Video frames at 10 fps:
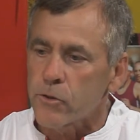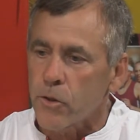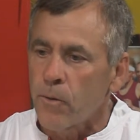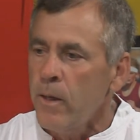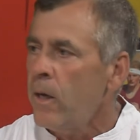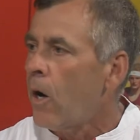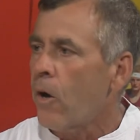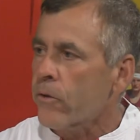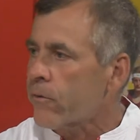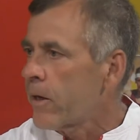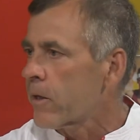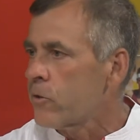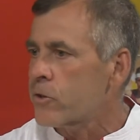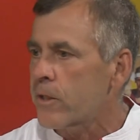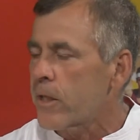So all the credit
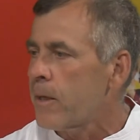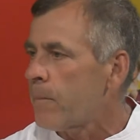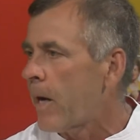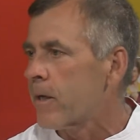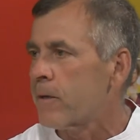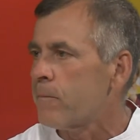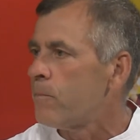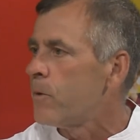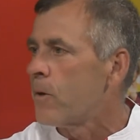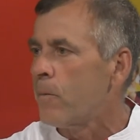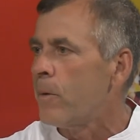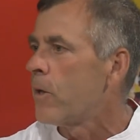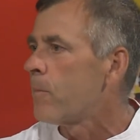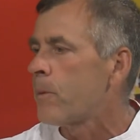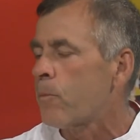goes to them. I could, you know, a
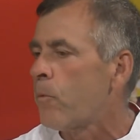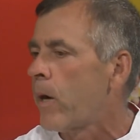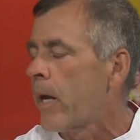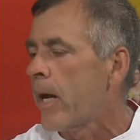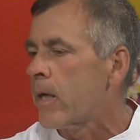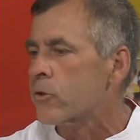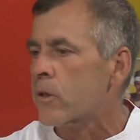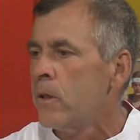million people want to ask